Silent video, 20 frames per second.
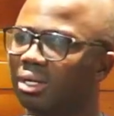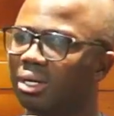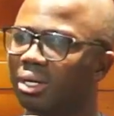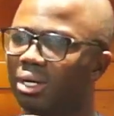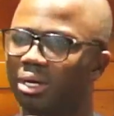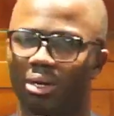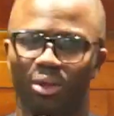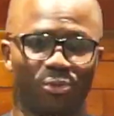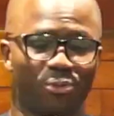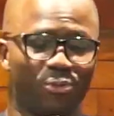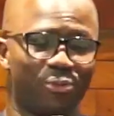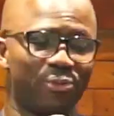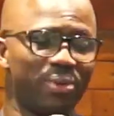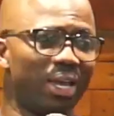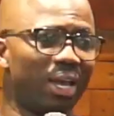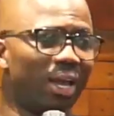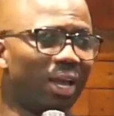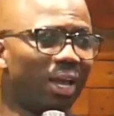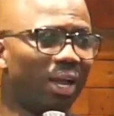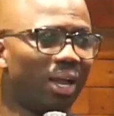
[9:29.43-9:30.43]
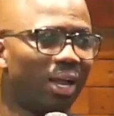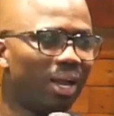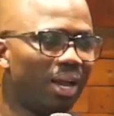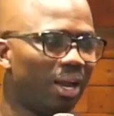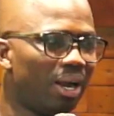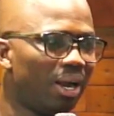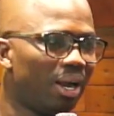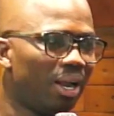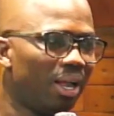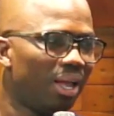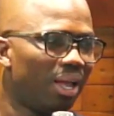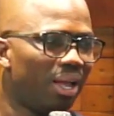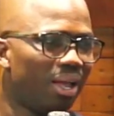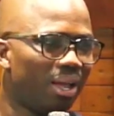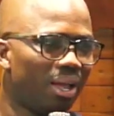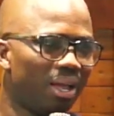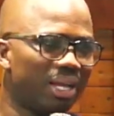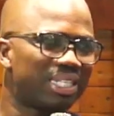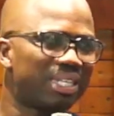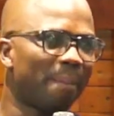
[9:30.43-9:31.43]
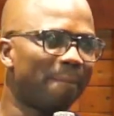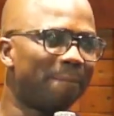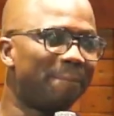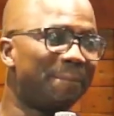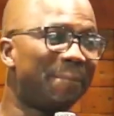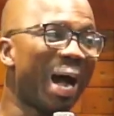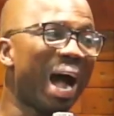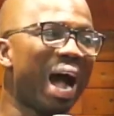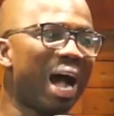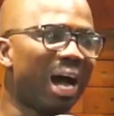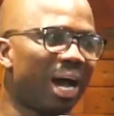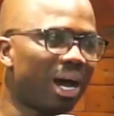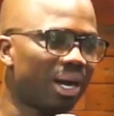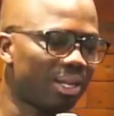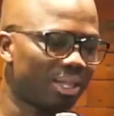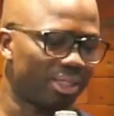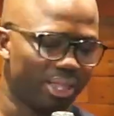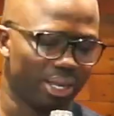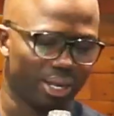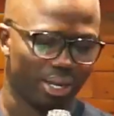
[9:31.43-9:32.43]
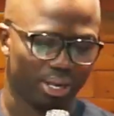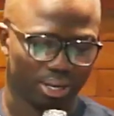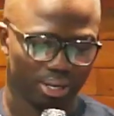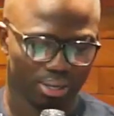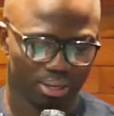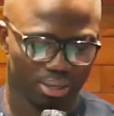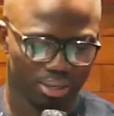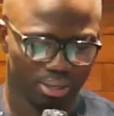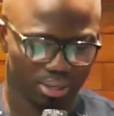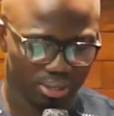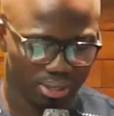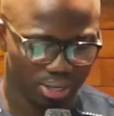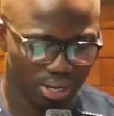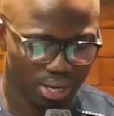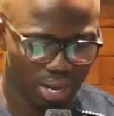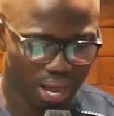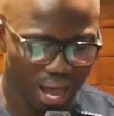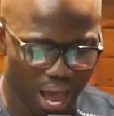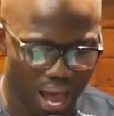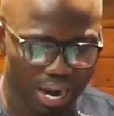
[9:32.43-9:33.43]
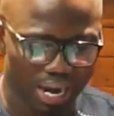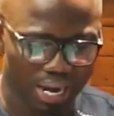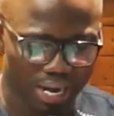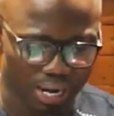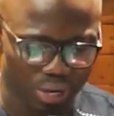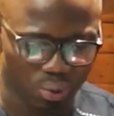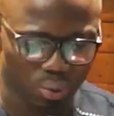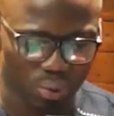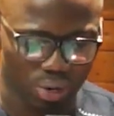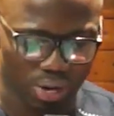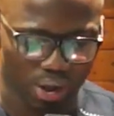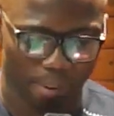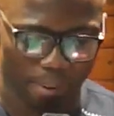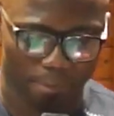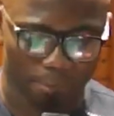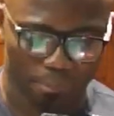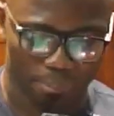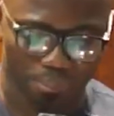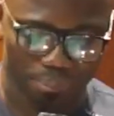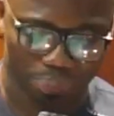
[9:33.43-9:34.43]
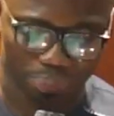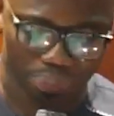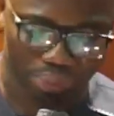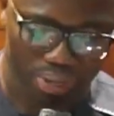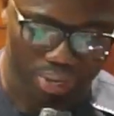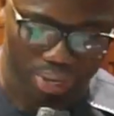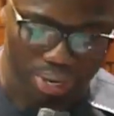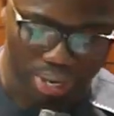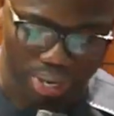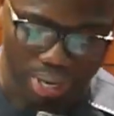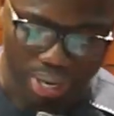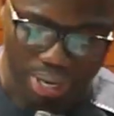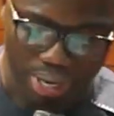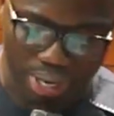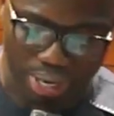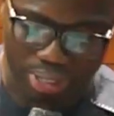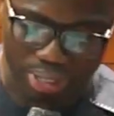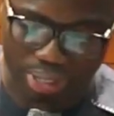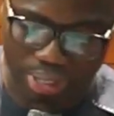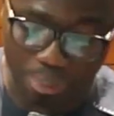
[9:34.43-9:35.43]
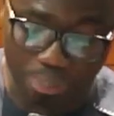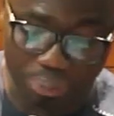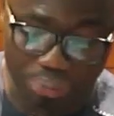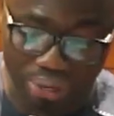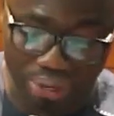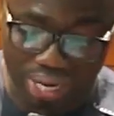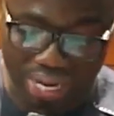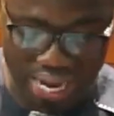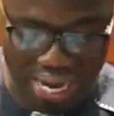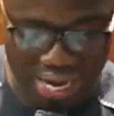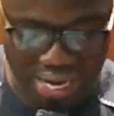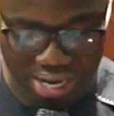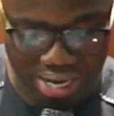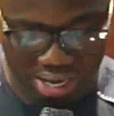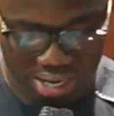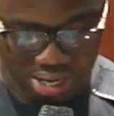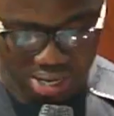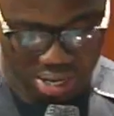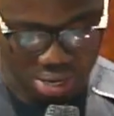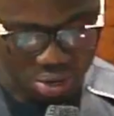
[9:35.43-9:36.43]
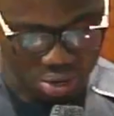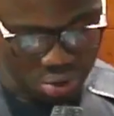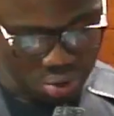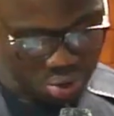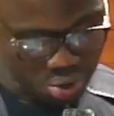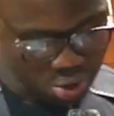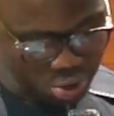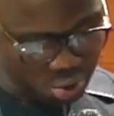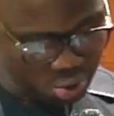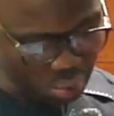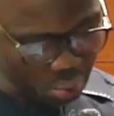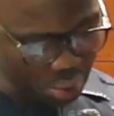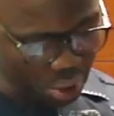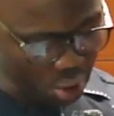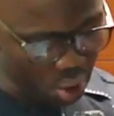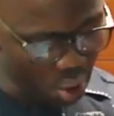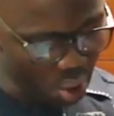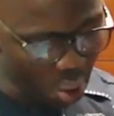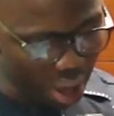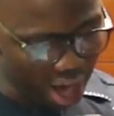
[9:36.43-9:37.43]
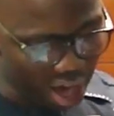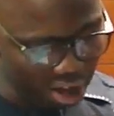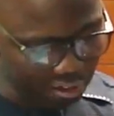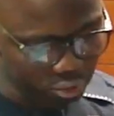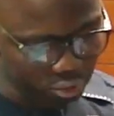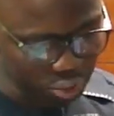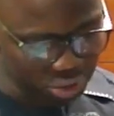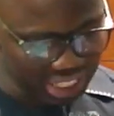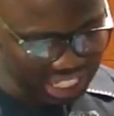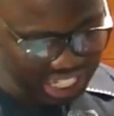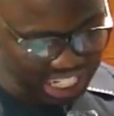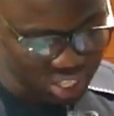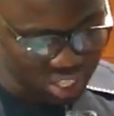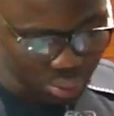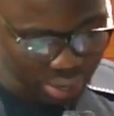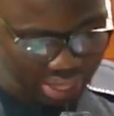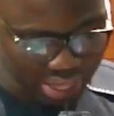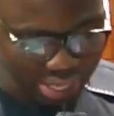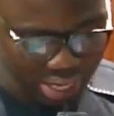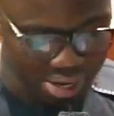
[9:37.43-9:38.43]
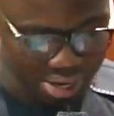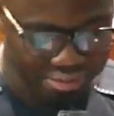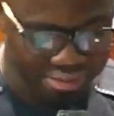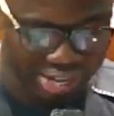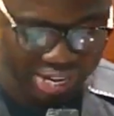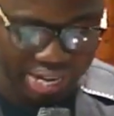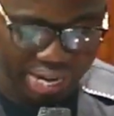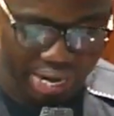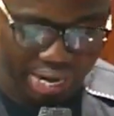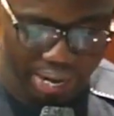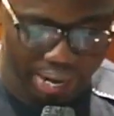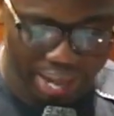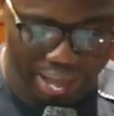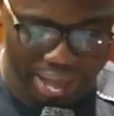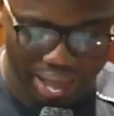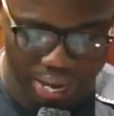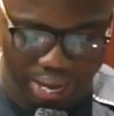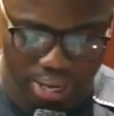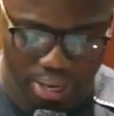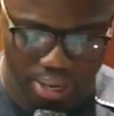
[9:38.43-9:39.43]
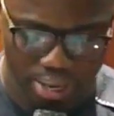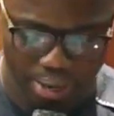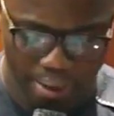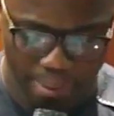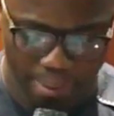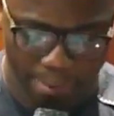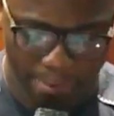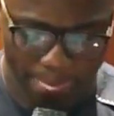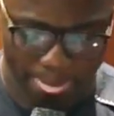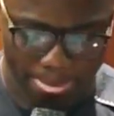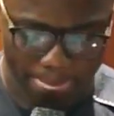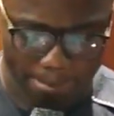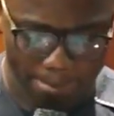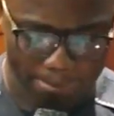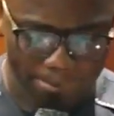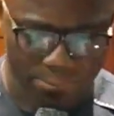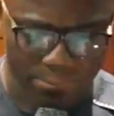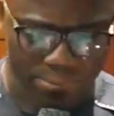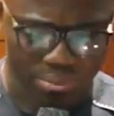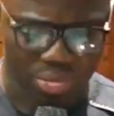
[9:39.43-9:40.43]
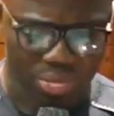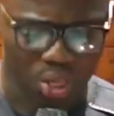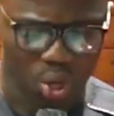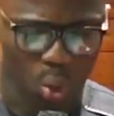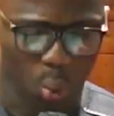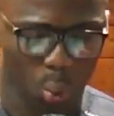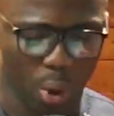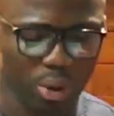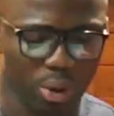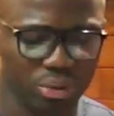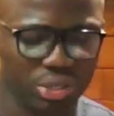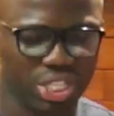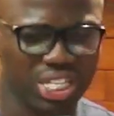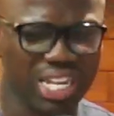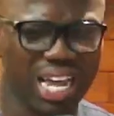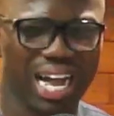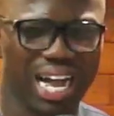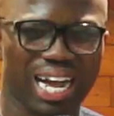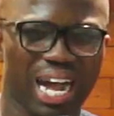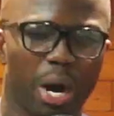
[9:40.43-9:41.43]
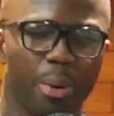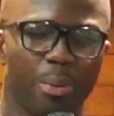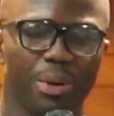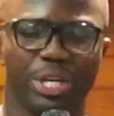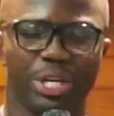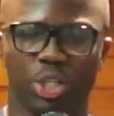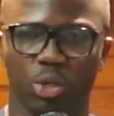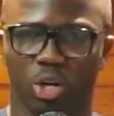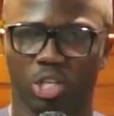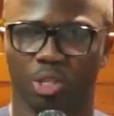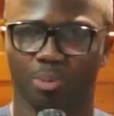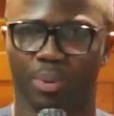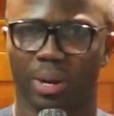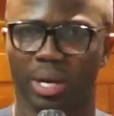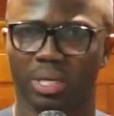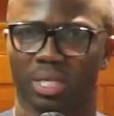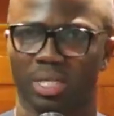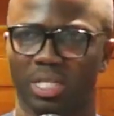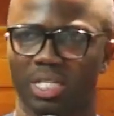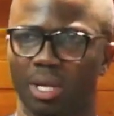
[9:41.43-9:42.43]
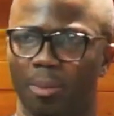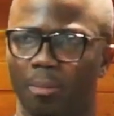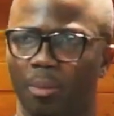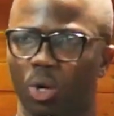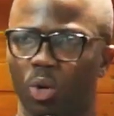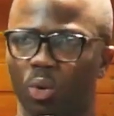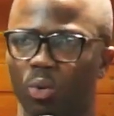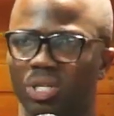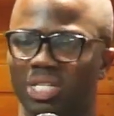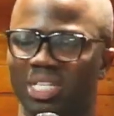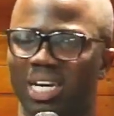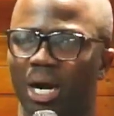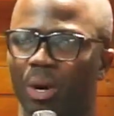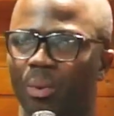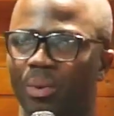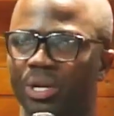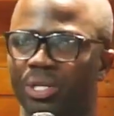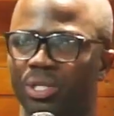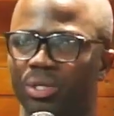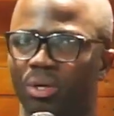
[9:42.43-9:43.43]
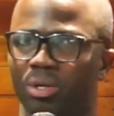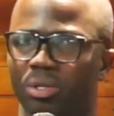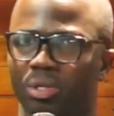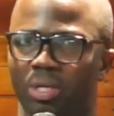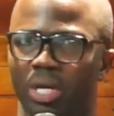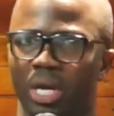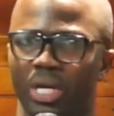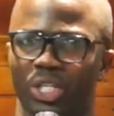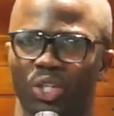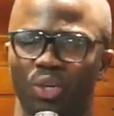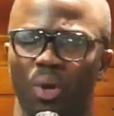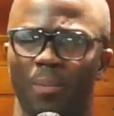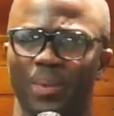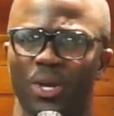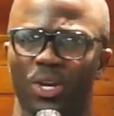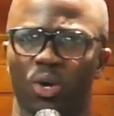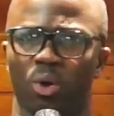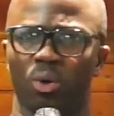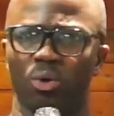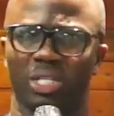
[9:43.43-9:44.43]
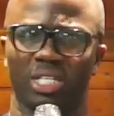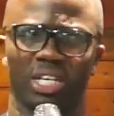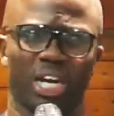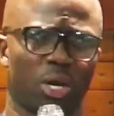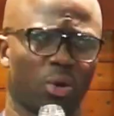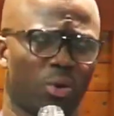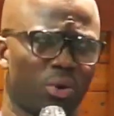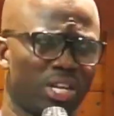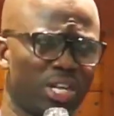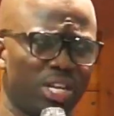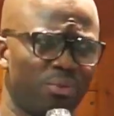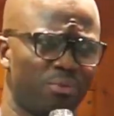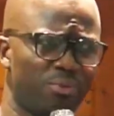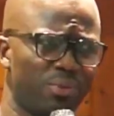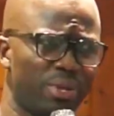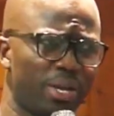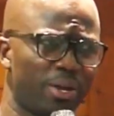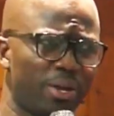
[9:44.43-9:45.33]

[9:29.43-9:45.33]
Fear is a bad thing. Hallelujah. It is something that we all have to deal with every day. And uh, when you see a courageous person, somebody who is courageous, it's not because they are not in fear.